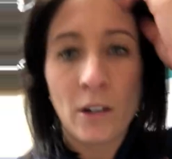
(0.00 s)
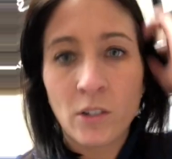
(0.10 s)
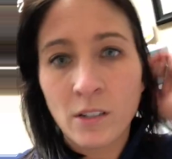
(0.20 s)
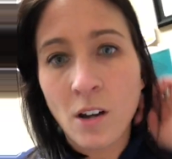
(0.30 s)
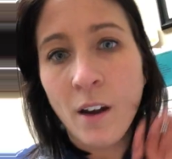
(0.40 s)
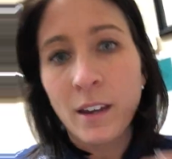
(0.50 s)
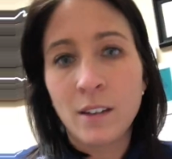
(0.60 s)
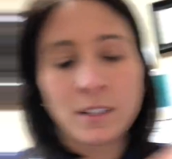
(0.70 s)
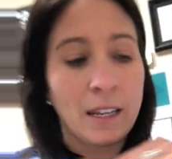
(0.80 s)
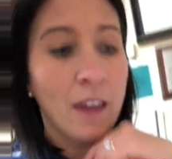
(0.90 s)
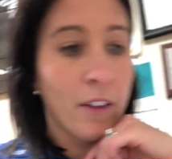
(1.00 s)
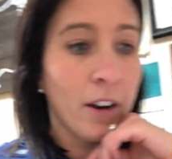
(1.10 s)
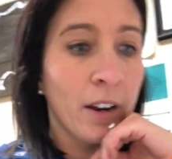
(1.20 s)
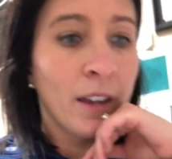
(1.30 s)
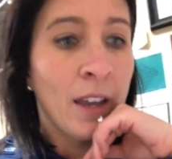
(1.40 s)
are just talking
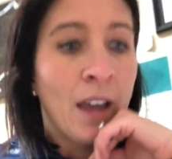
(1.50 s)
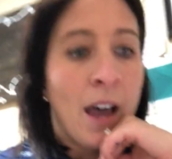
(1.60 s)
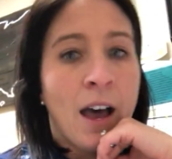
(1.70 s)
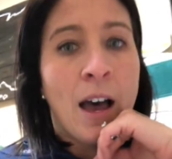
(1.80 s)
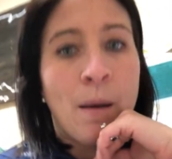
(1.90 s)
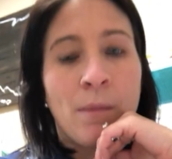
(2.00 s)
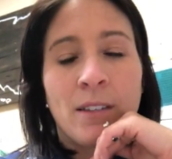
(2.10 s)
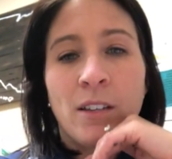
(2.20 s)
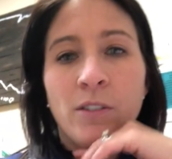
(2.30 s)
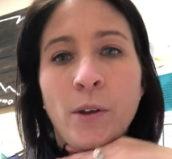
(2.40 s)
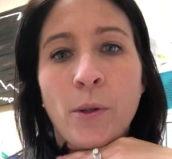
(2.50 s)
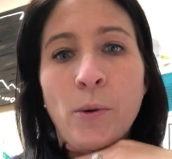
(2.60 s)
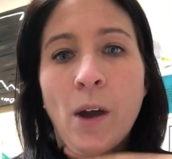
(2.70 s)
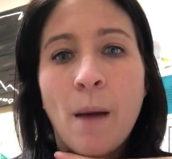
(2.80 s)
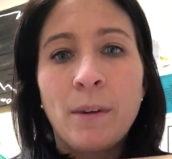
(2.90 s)
together? Is it
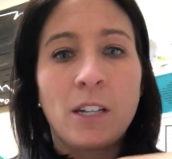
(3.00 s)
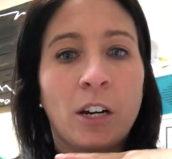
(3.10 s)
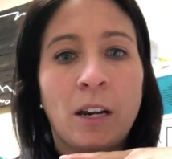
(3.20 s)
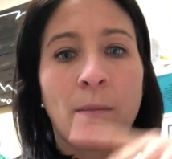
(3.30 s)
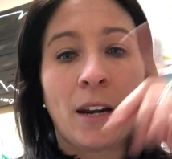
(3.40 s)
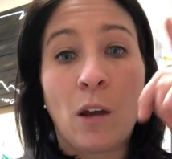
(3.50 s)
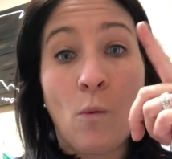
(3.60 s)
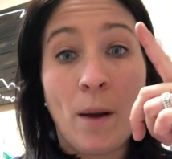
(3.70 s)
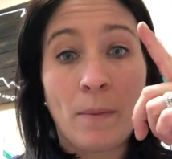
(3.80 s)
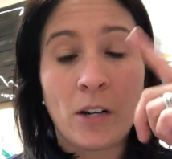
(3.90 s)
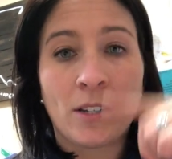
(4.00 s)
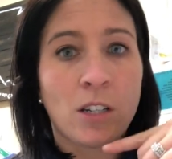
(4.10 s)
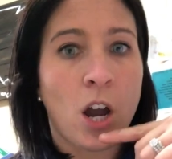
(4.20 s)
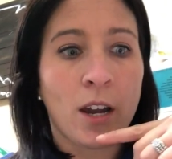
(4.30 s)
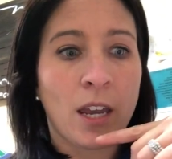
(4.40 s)
solo commentary, meaning one person
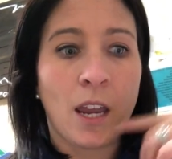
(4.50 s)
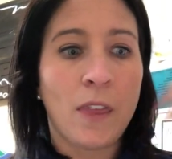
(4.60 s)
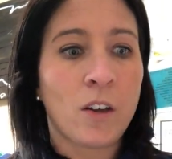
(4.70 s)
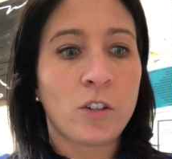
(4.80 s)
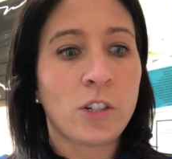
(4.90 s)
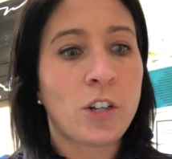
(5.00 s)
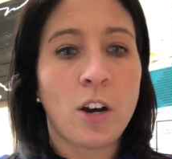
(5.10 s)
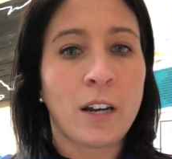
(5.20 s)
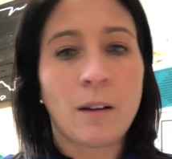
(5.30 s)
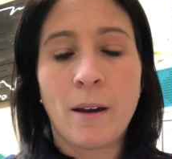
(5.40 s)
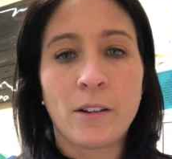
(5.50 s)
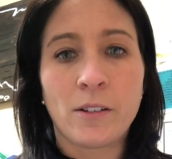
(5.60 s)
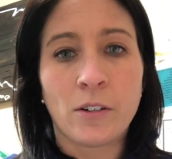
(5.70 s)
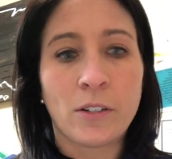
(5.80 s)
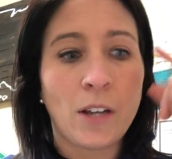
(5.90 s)
talking and they're just talking about a
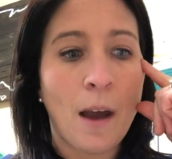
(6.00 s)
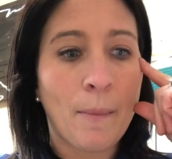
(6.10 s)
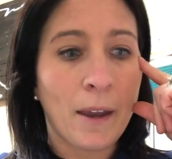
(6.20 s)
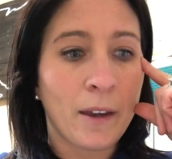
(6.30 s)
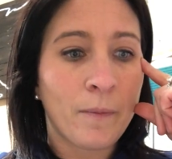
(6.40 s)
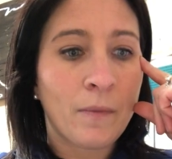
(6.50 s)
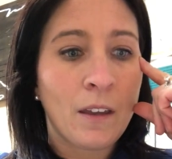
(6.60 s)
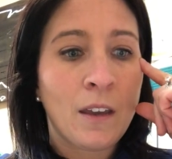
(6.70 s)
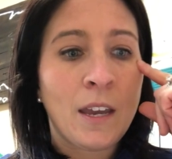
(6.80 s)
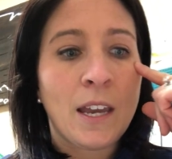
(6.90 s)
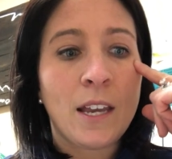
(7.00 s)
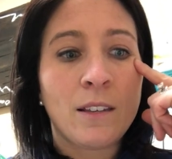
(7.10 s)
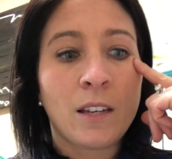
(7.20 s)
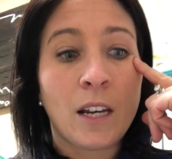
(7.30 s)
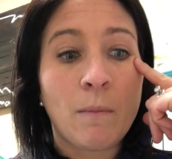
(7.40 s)
certain topic?
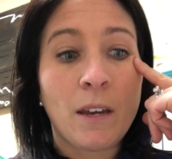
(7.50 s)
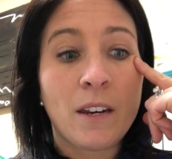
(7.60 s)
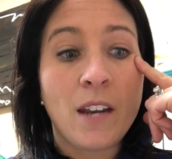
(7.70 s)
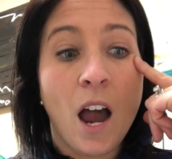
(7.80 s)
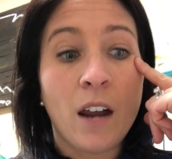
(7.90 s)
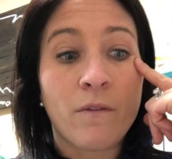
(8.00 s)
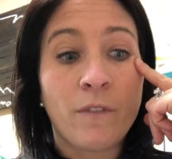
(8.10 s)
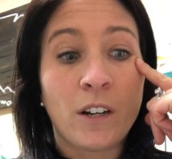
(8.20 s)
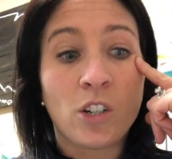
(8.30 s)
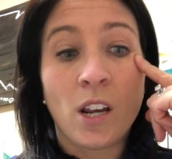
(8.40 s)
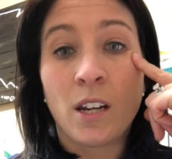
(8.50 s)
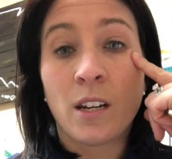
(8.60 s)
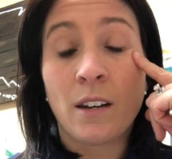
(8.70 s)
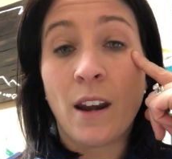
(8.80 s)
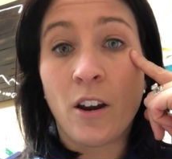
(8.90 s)
Is it going to be a
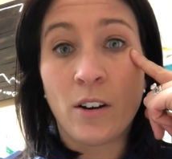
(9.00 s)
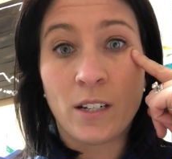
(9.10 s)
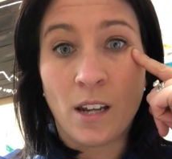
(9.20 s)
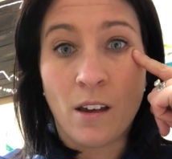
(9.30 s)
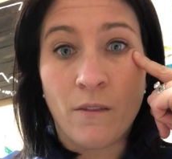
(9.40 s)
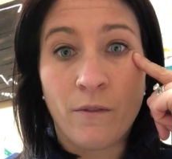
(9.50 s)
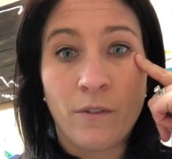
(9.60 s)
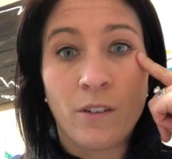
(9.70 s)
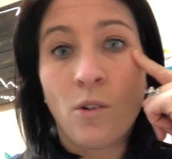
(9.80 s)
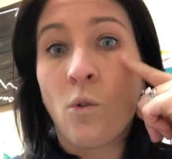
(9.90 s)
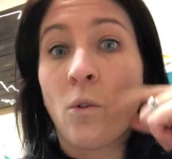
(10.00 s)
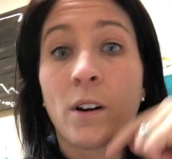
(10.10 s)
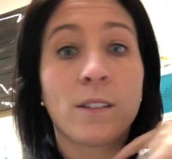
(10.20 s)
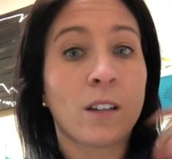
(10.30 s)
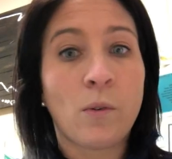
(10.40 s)
nonfiction narrative,
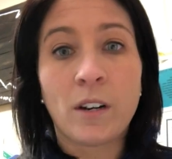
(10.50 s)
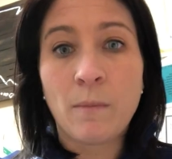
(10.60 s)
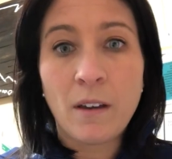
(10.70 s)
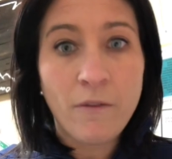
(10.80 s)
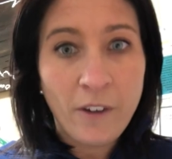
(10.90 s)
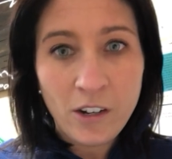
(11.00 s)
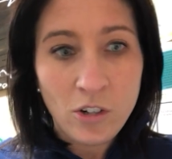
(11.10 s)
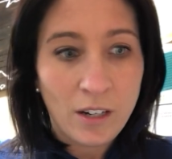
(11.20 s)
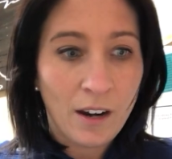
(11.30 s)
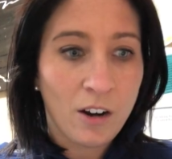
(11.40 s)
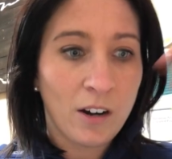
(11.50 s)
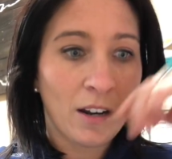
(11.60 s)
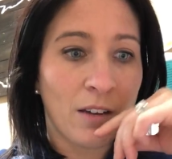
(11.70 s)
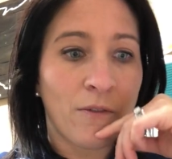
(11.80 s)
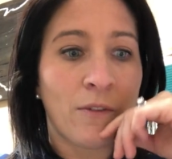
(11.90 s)
or is it going to be a fiction
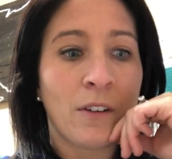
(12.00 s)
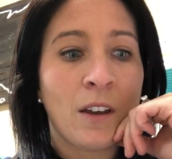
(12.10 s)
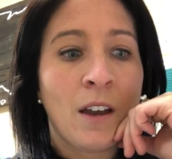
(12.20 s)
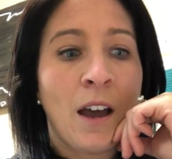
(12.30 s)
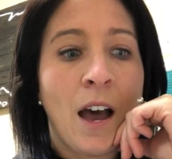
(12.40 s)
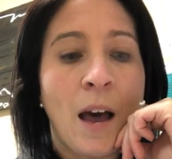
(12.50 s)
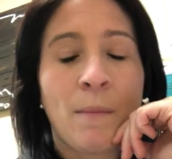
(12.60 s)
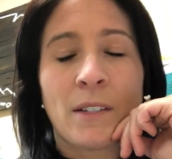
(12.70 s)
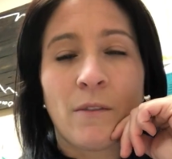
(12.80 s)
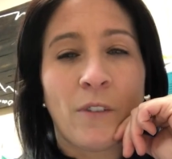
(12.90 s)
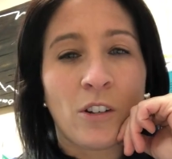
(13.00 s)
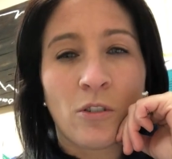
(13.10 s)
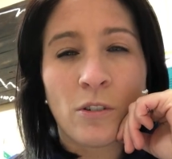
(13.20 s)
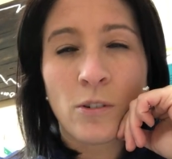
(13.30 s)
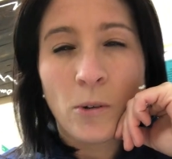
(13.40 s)
narrative? Is it
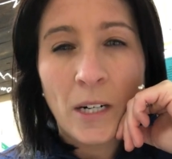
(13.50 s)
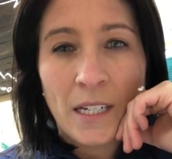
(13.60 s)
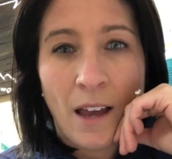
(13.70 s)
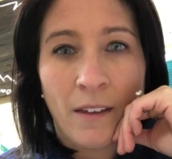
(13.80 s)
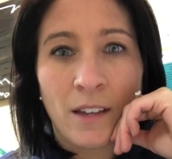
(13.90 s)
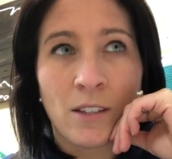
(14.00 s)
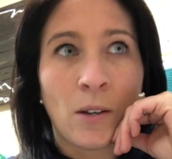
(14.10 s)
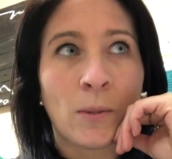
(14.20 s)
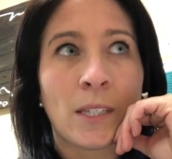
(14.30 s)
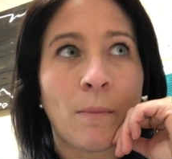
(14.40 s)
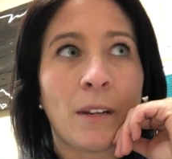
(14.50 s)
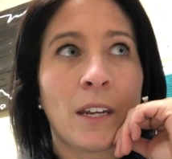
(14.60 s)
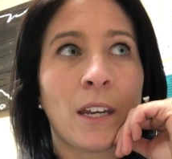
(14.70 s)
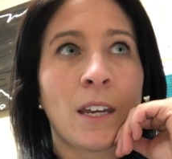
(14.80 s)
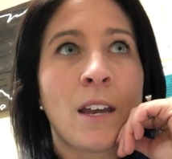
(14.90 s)
fictional storytelling? So
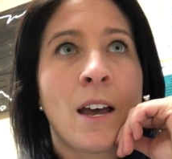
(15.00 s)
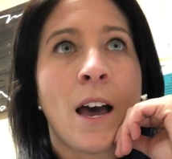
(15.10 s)
somebody,